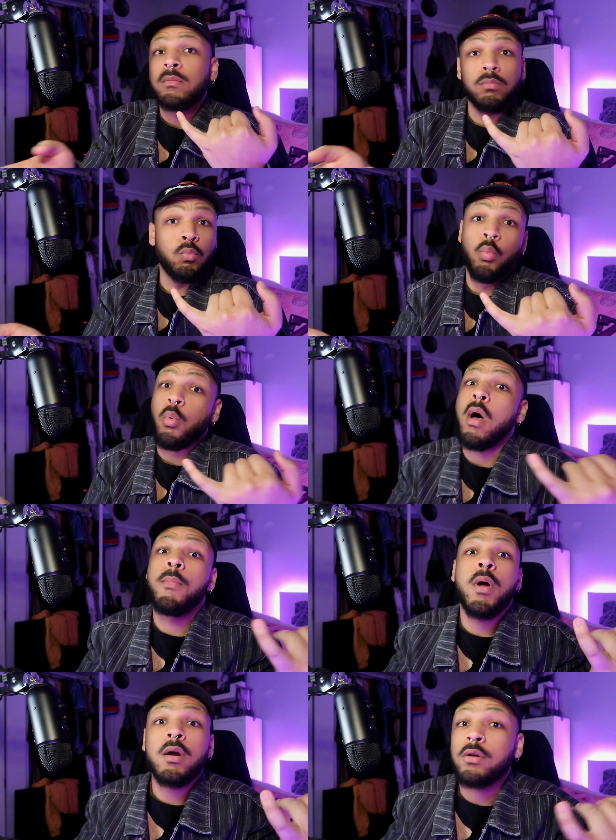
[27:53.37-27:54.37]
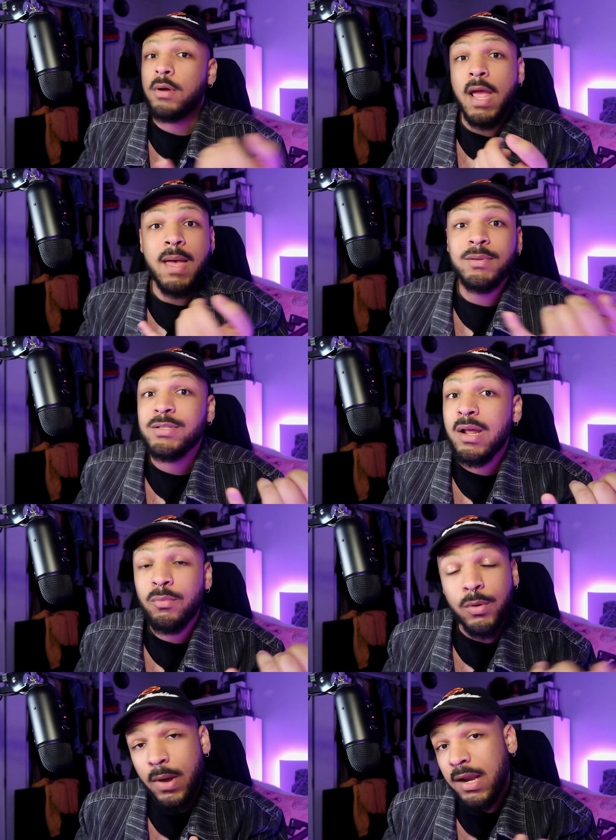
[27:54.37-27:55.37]
Walmart or Amazon where
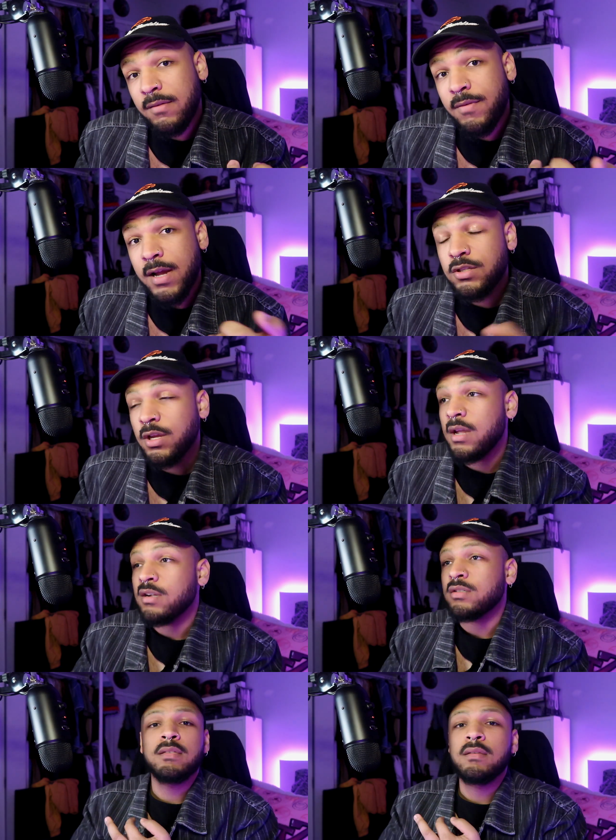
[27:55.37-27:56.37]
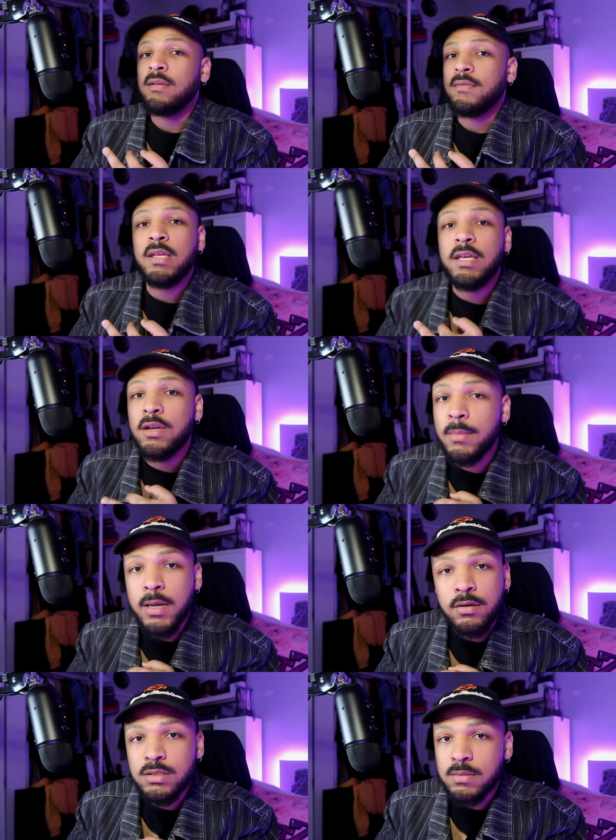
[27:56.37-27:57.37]
Wendy finds your gears or the gear
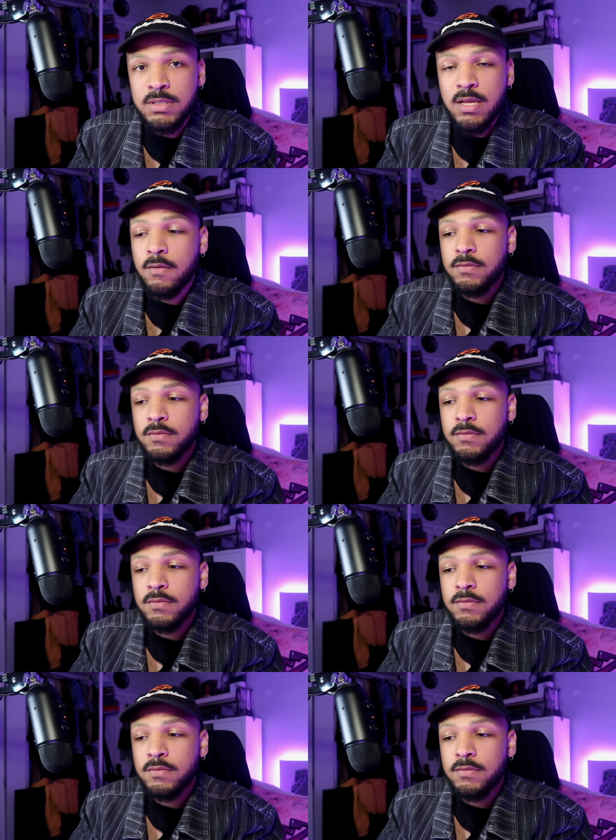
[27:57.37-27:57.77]
makers themselves.